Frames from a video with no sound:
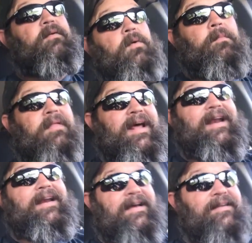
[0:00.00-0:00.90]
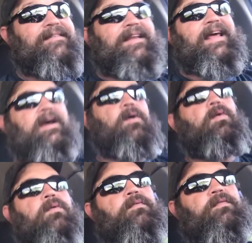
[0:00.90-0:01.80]
to them that it is
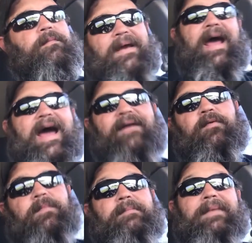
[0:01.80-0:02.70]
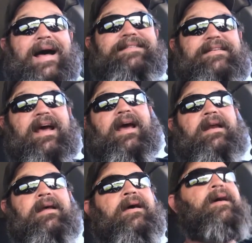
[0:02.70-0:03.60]
legal for me to have them in my state.